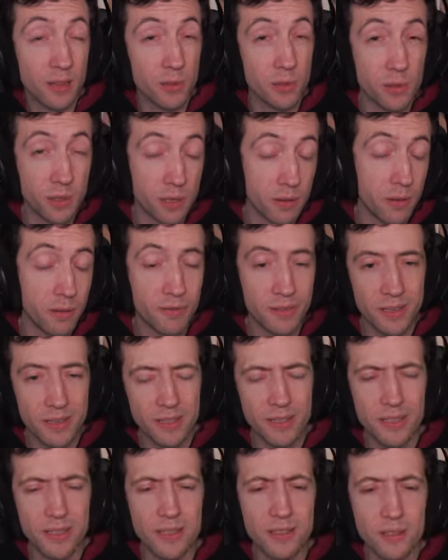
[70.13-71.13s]
Durial with
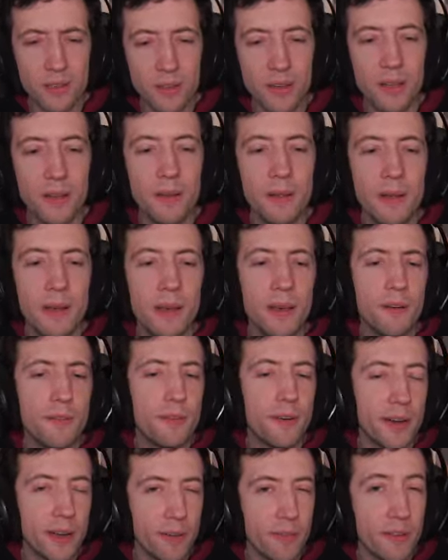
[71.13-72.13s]
this and so on.
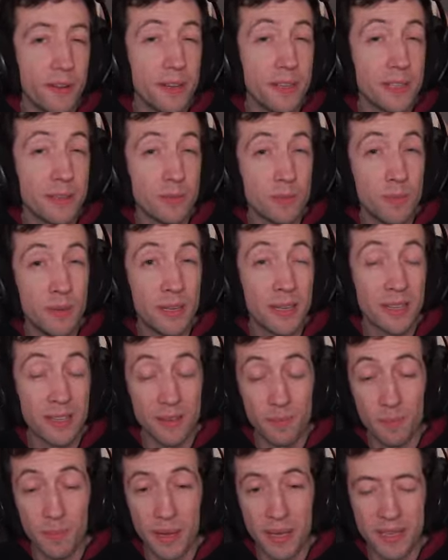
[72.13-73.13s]
Firefly seems to be like the
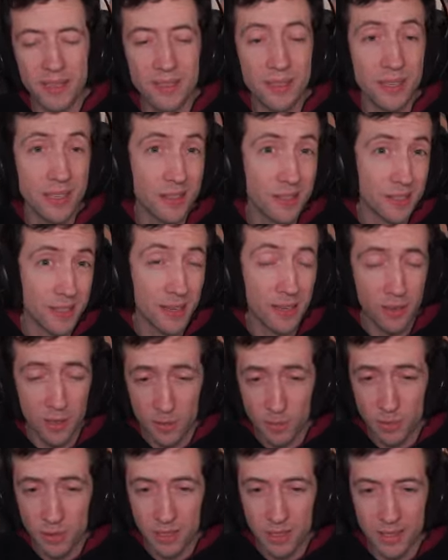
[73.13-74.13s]
best single target
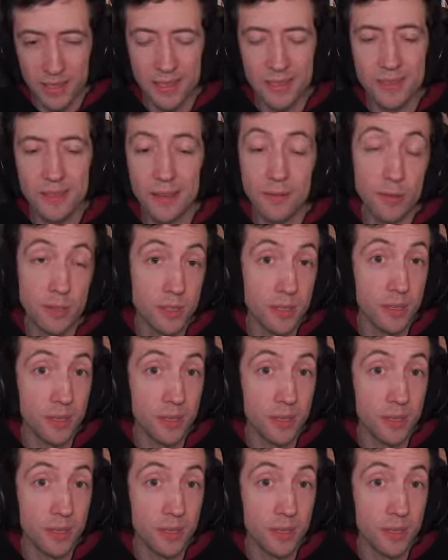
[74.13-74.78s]
option at least. That was